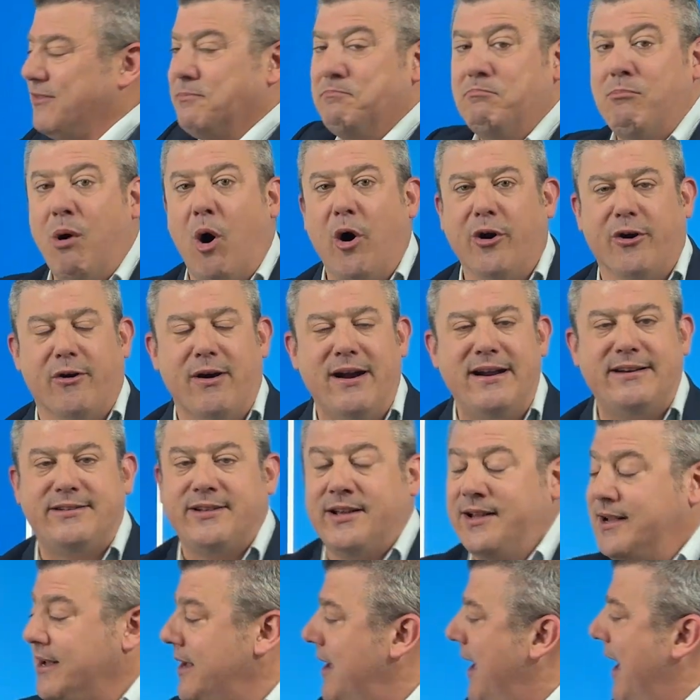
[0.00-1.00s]
moderate,
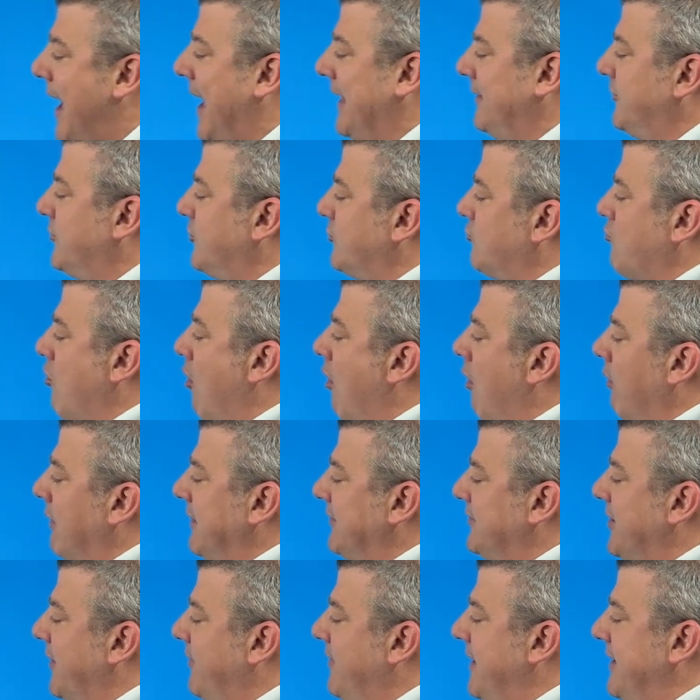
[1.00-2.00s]
and strong
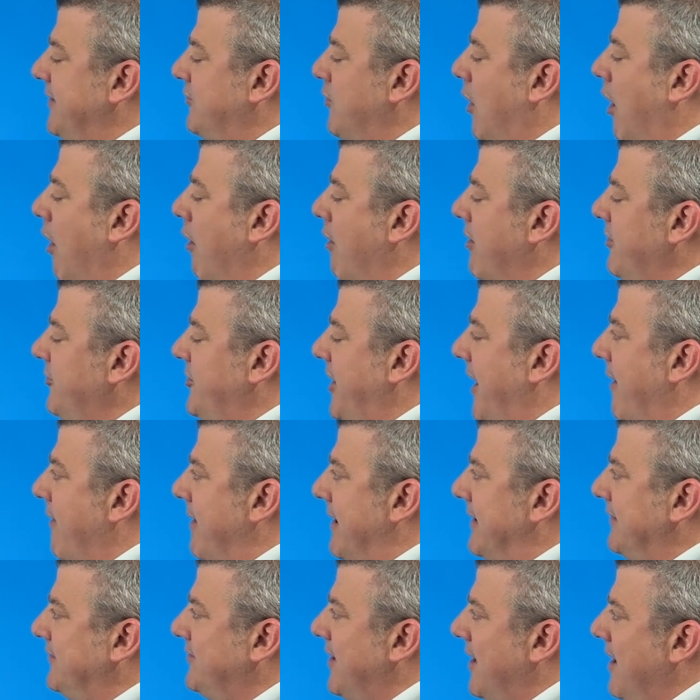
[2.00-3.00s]
as in these orange
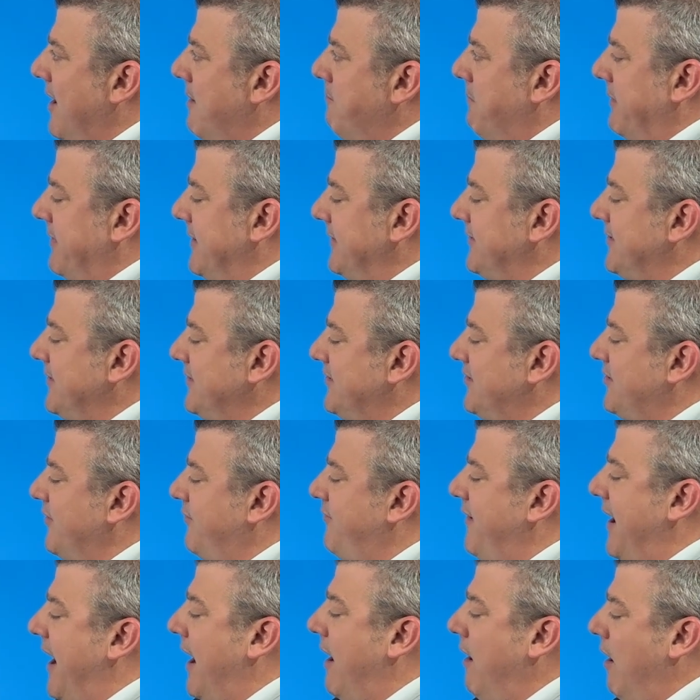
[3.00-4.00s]
areas, but this is
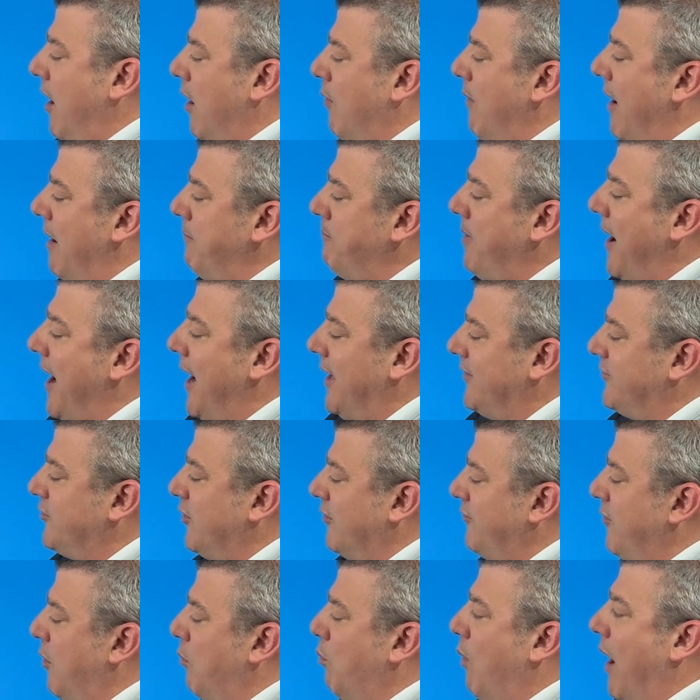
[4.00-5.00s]
severe around parts
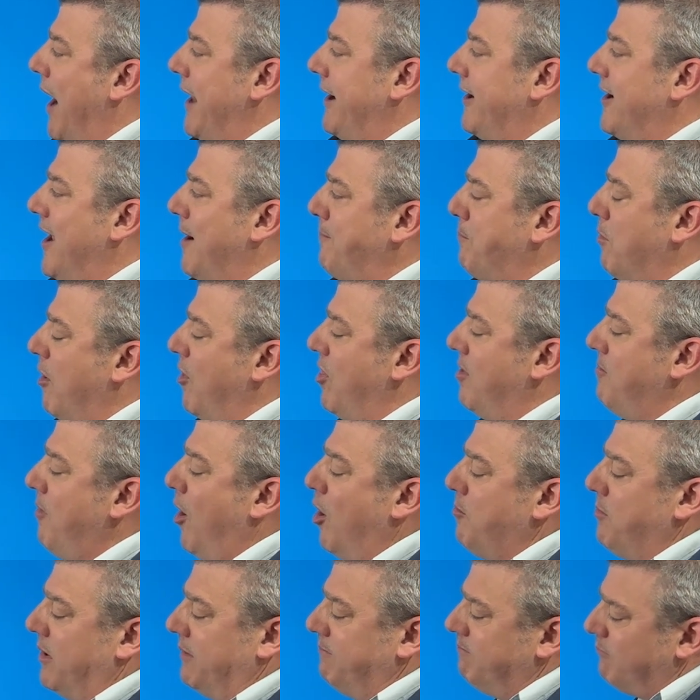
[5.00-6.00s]
of Wairarapa at the
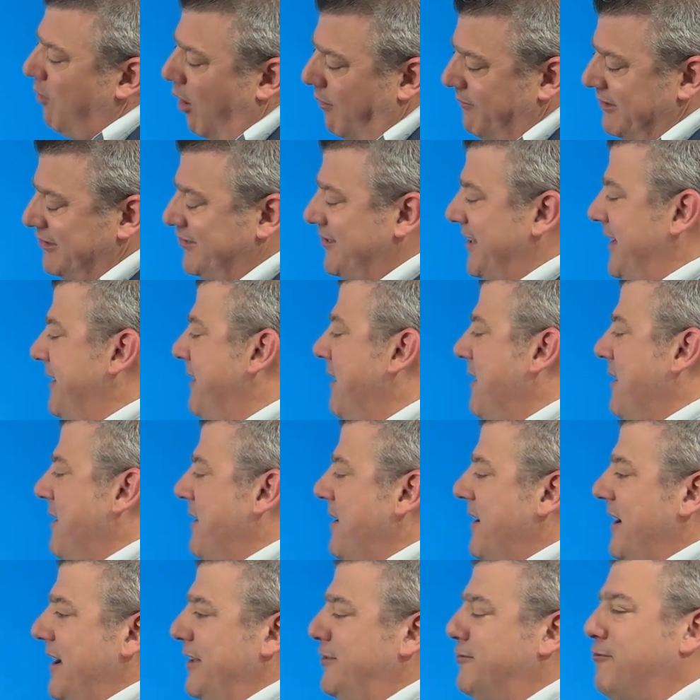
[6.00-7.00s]
moment. Obviously,
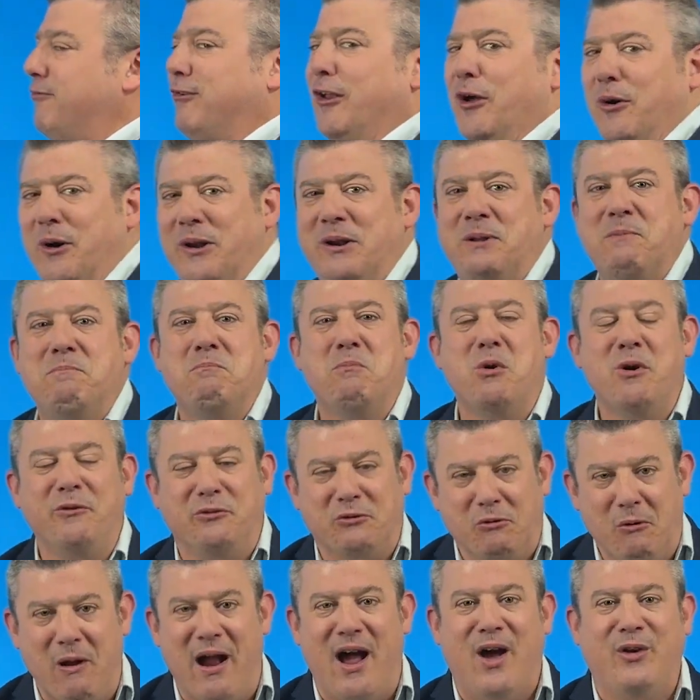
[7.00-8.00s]
it's fluid, moves
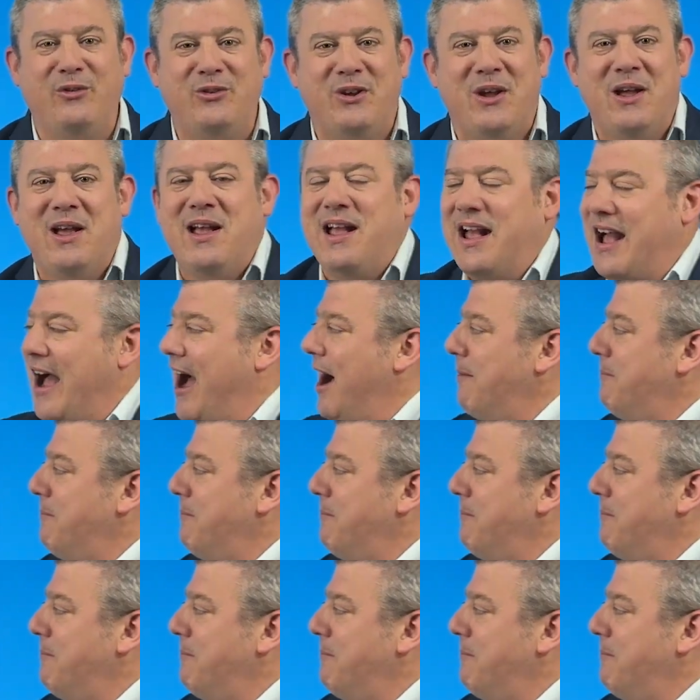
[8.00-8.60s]
around, uh,